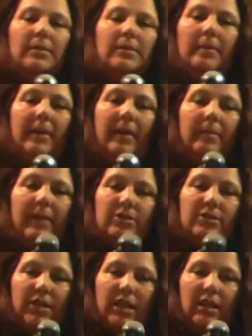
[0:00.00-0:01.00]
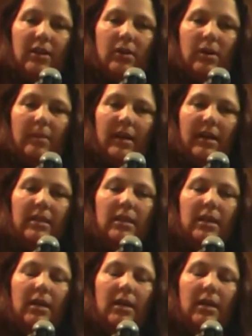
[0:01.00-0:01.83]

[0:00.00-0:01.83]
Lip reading: bit about my journey in Arbonne,